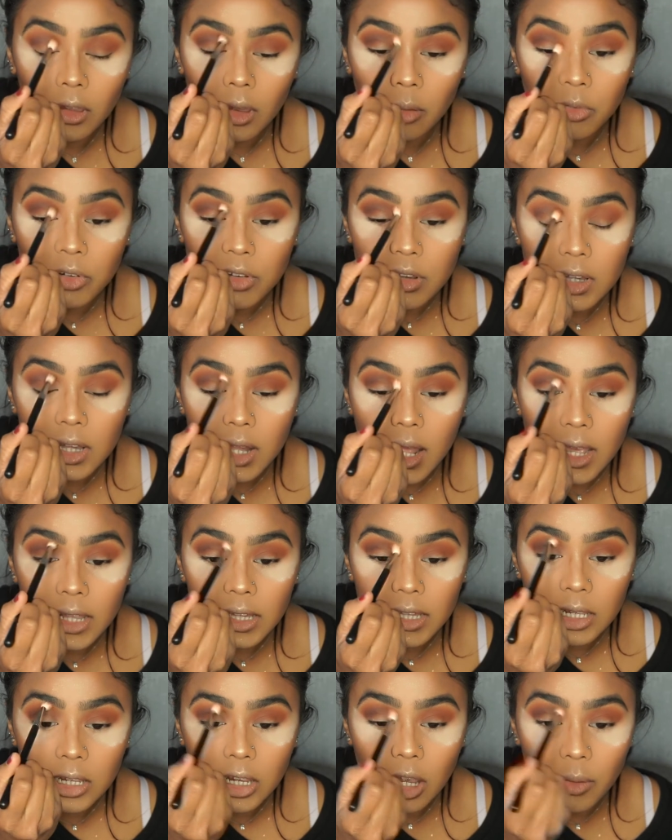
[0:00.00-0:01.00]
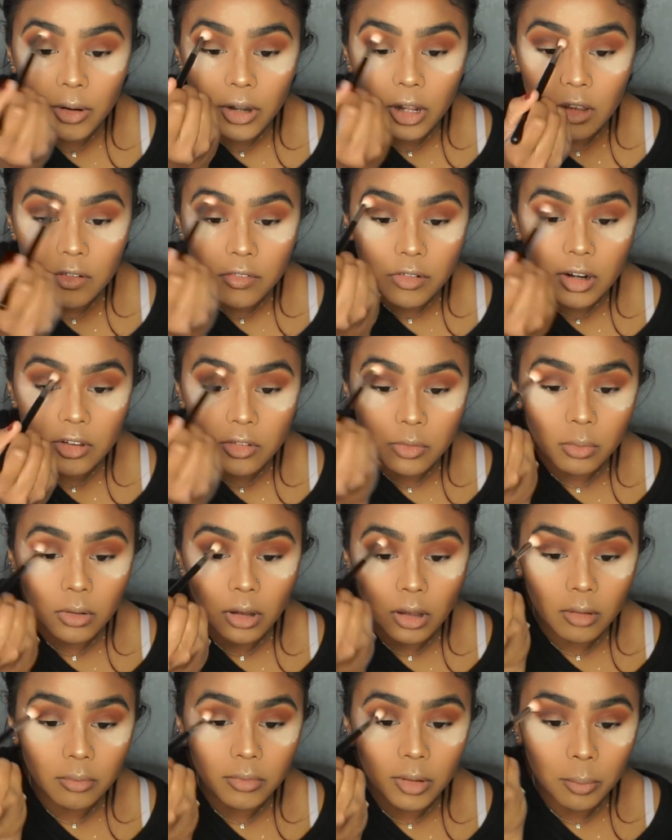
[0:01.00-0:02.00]
I'm just lightly going over it as
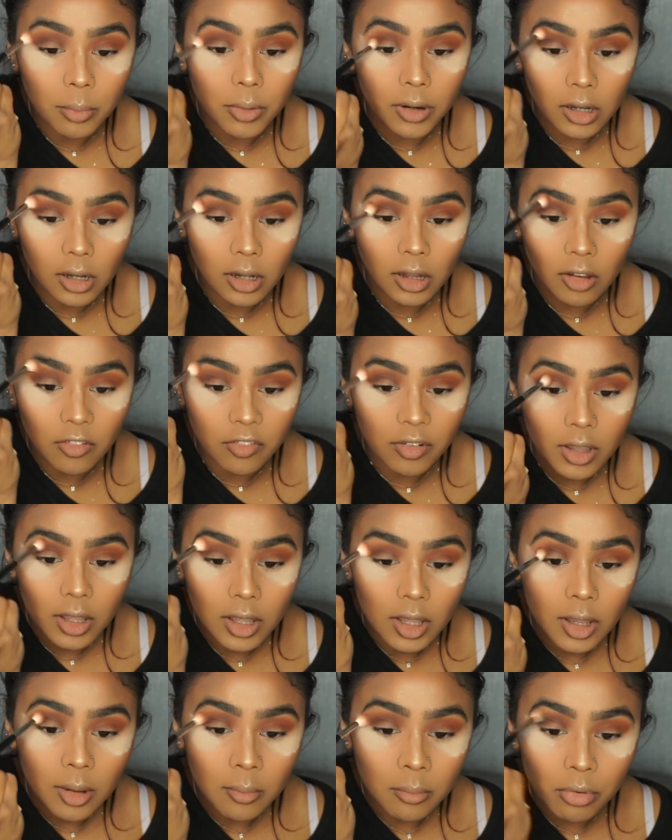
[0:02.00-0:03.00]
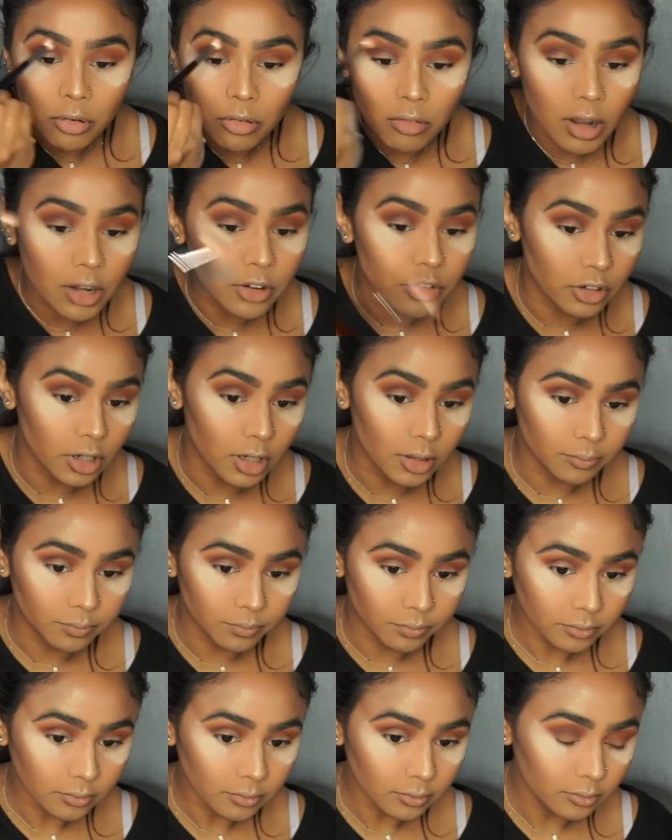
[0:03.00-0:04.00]
well. I'm not putting a lot of pressure
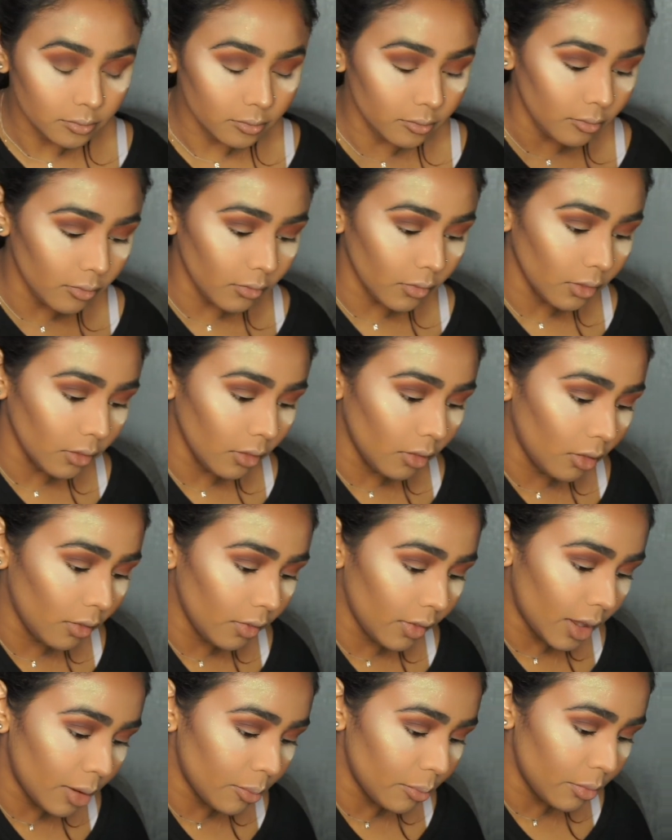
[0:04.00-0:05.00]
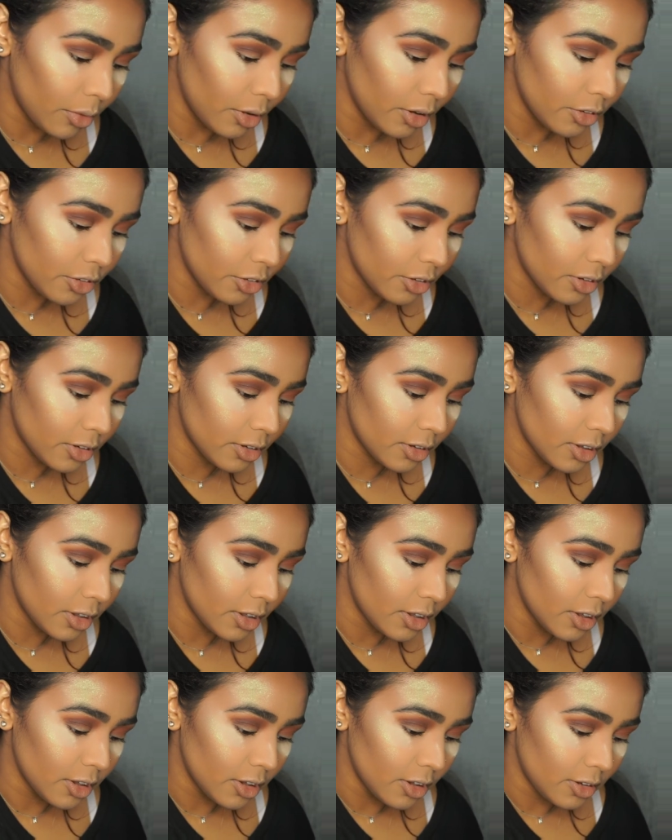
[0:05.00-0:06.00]
on that brush.
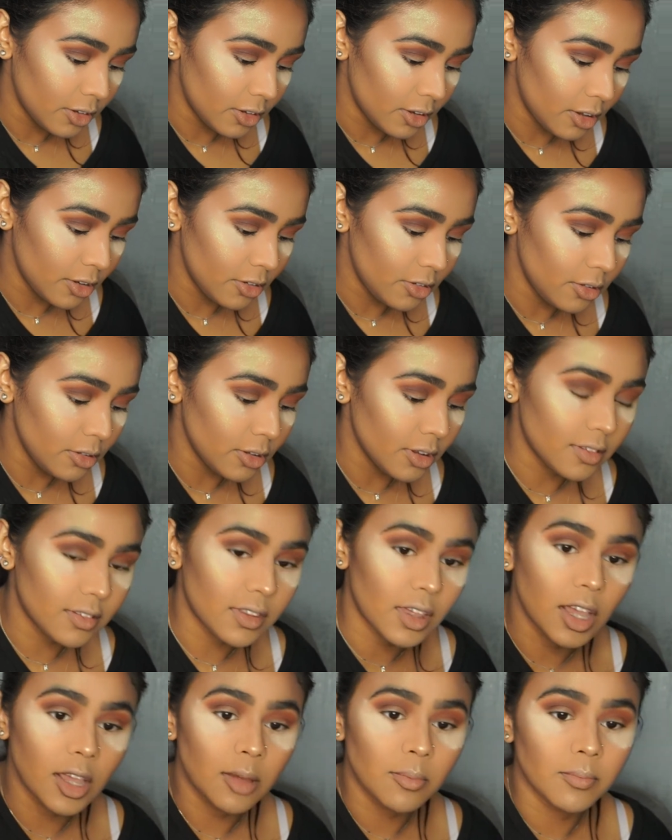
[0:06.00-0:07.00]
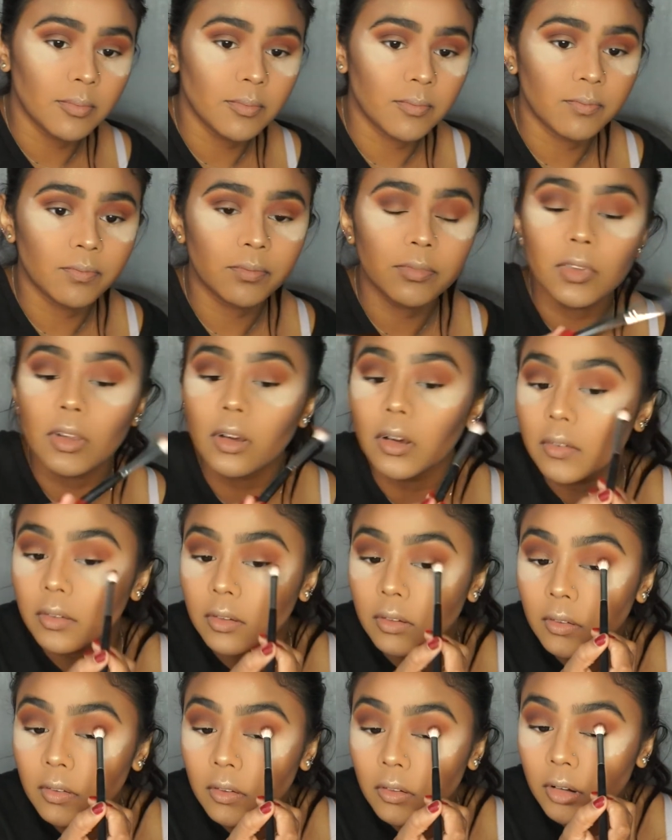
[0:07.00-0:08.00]
So do the same
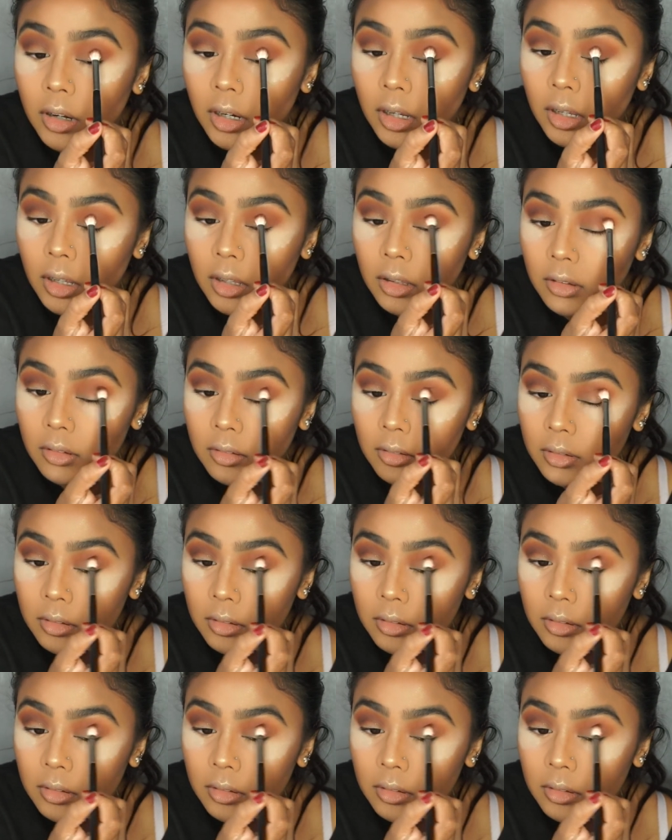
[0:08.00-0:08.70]
on the other eye.